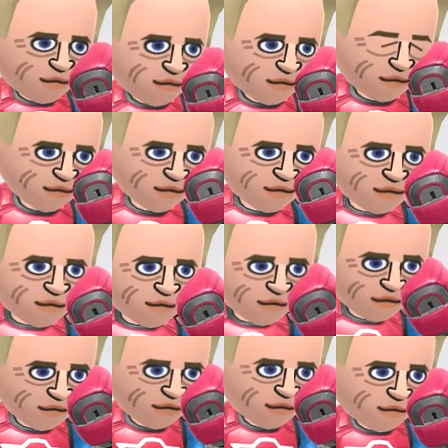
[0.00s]
kid
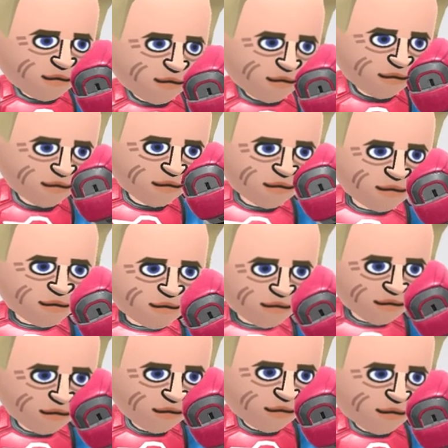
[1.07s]
rides my
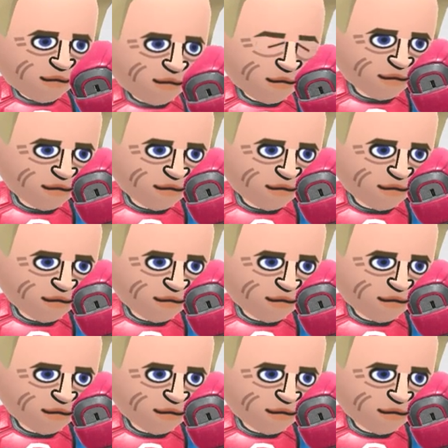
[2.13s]
dick and